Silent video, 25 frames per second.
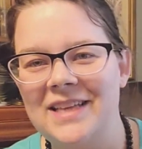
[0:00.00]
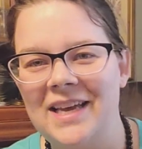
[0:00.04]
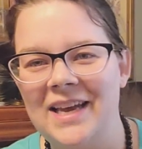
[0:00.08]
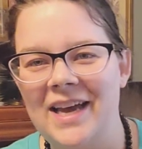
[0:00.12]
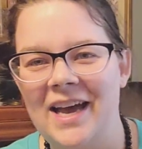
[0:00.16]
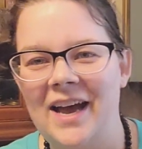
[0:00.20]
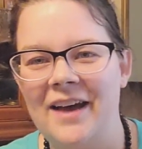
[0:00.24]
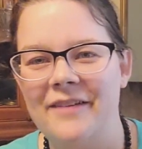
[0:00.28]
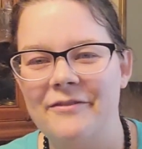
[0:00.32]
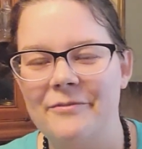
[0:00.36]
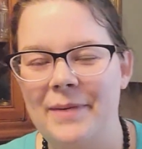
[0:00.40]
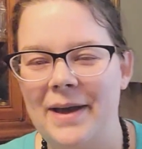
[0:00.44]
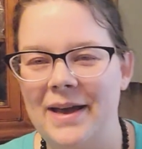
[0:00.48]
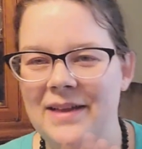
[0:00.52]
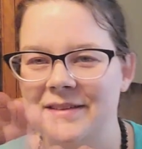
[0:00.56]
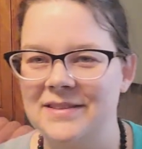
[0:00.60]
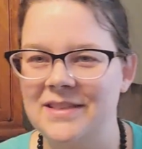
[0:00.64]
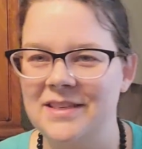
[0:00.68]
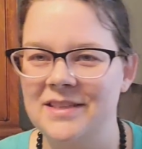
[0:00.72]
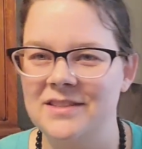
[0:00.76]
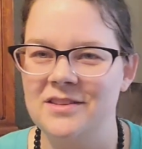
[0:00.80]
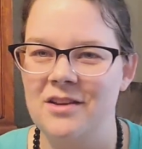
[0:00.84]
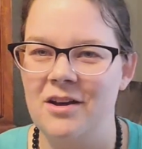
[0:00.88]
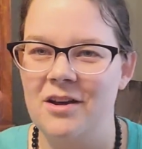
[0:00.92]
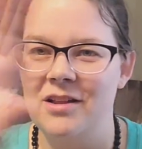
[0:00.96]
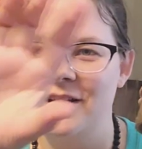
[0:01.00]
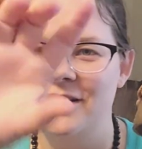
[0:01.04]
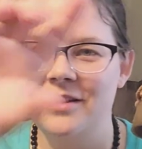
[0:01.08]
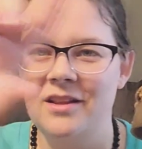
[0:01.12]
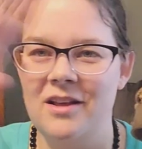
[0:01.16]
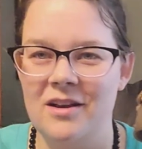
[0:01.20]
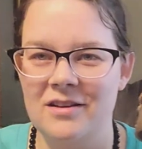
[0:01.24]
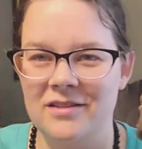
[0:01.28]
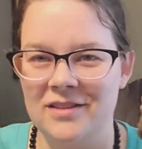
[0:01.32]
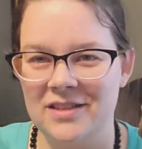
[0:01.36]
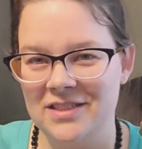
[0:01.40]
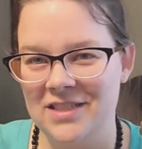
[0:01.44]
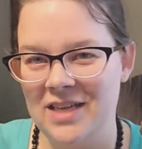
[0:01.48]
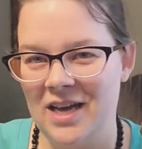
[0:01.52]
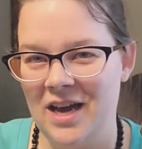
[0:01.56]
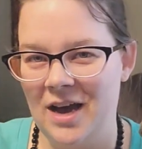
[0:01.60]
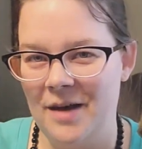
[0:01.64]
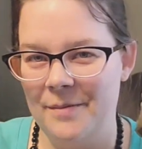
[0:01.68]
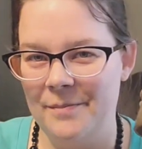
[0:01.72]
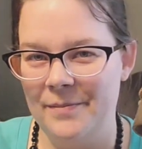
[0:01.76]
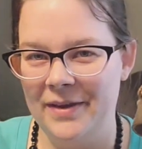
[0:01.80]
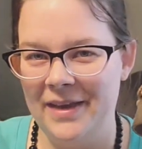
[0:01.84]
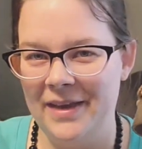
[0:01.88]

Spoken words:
I have baskets all along the top